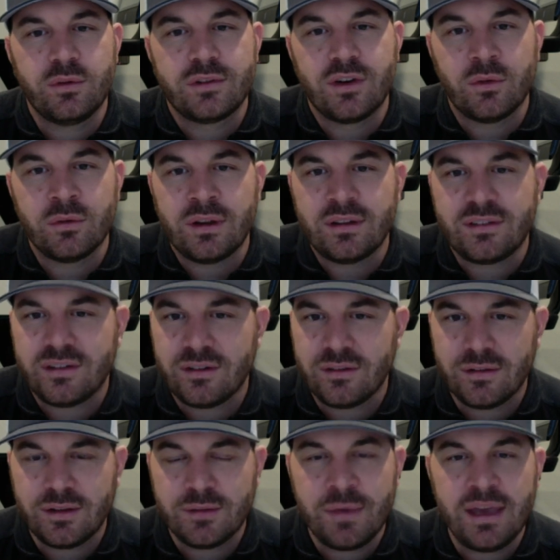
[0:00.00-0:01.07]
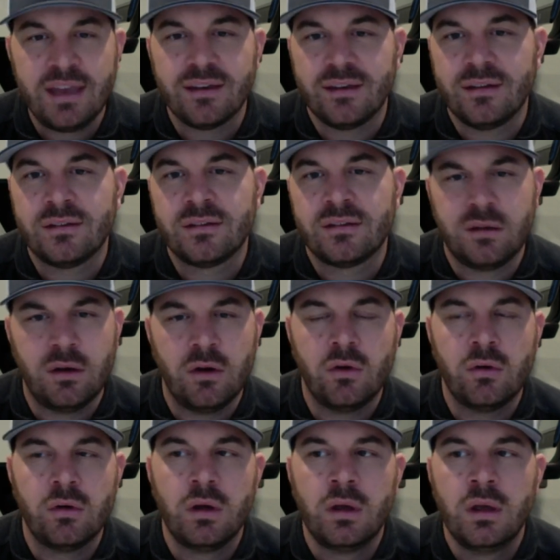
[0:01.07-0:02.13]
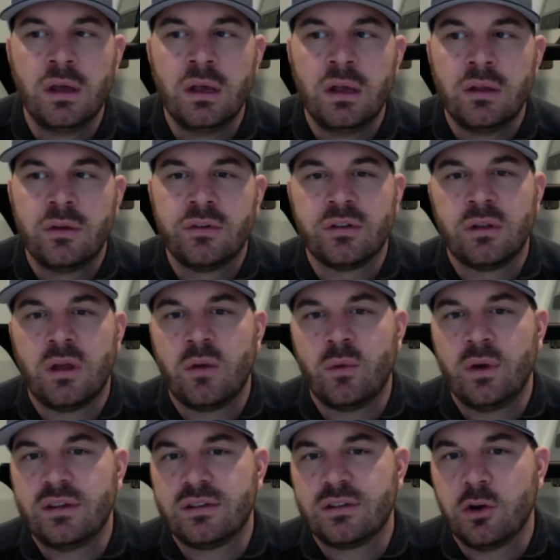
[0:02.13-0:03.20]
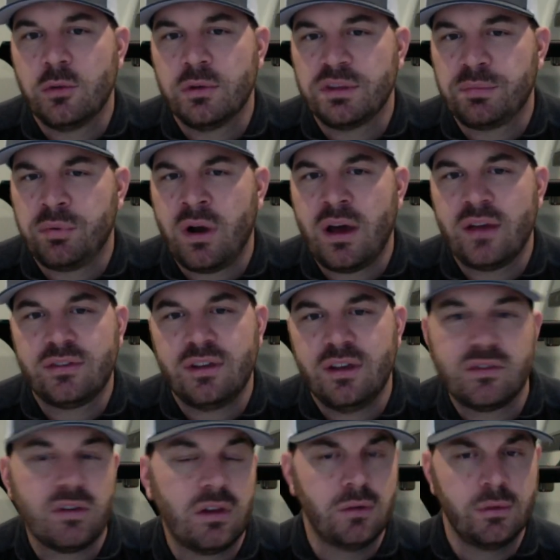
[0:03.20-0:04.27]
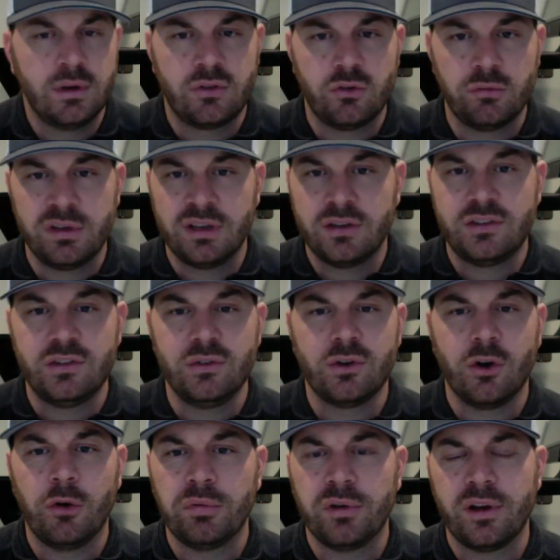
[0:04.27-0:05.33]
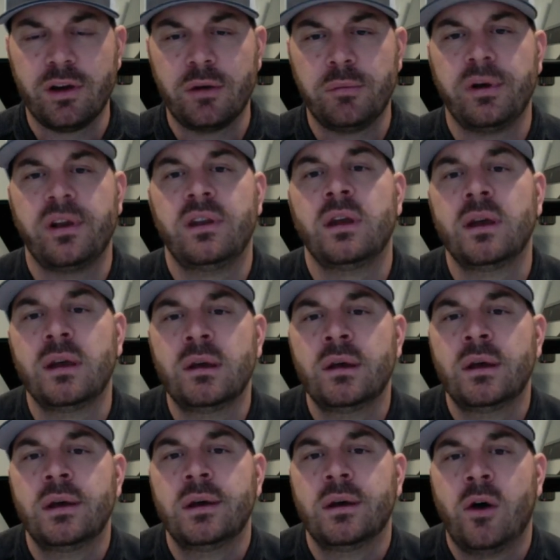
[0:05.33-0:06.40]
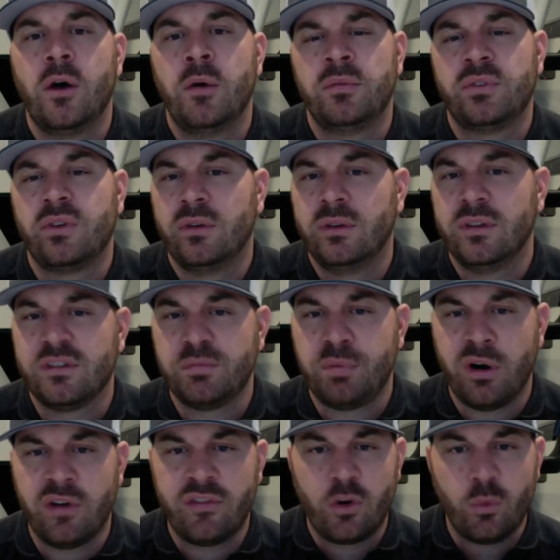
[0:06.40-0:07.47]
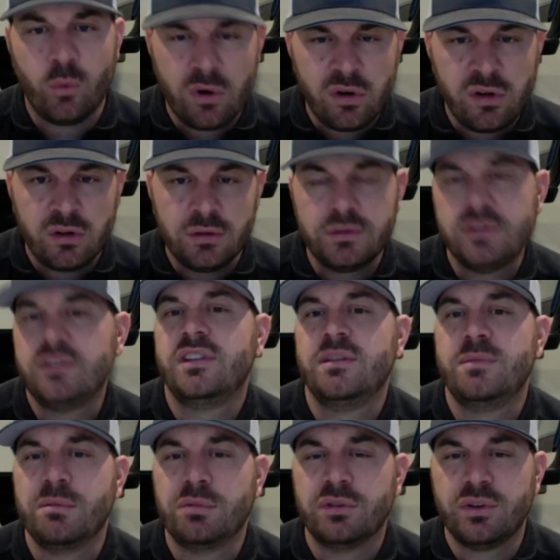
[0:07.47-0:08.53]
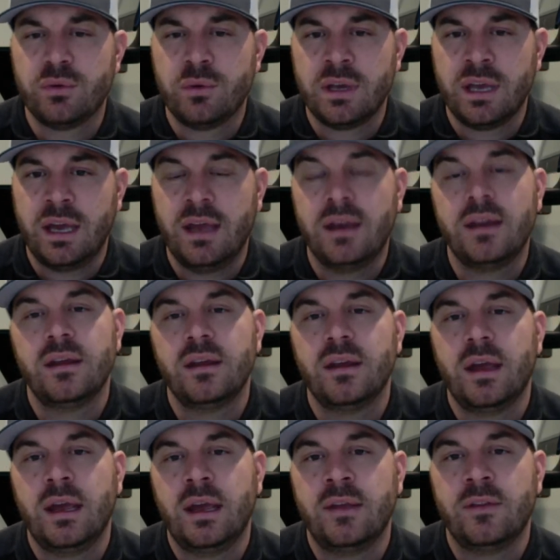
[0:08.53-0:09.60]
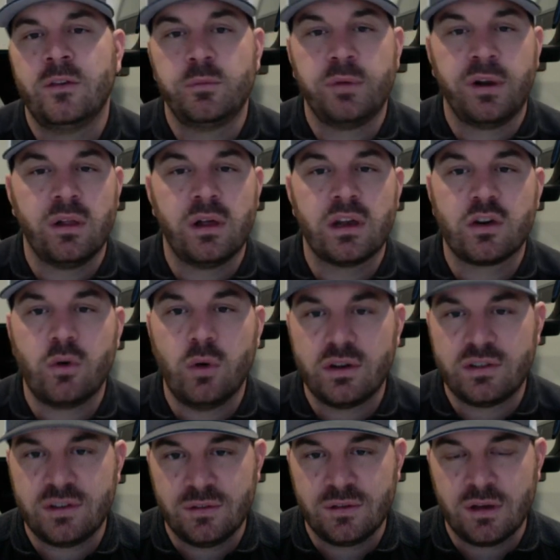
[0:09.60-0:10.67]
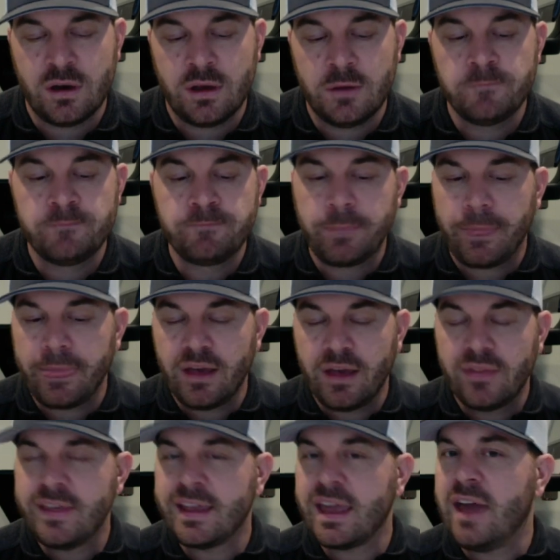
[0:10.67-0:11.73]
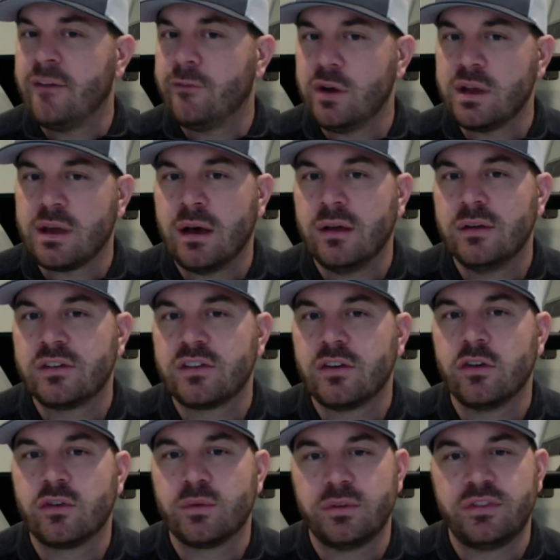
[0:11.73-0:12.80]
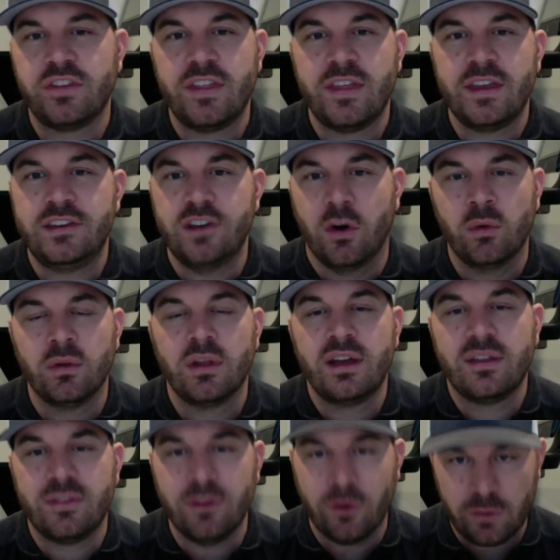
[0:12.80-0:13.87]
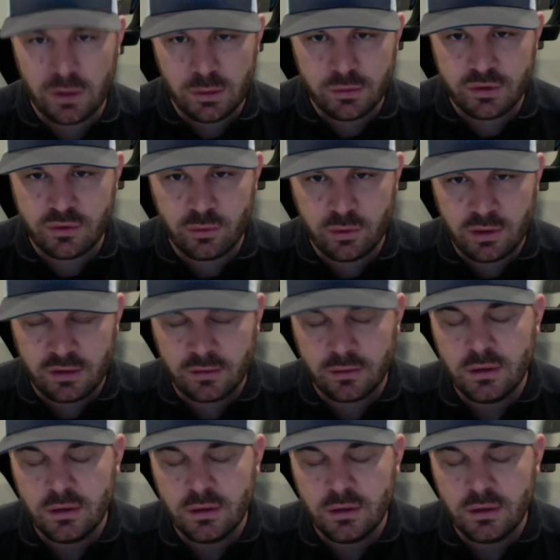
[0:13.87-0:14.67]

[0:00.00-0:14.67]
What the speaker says: don't necessarily make it. So there's a lot of ways to go with the process all the way through being a JUCO player. But certainly it's a part of our world. You see people doing it, and there's been a lot of questions on it. I think every college coach will say they don't like the early recruiting.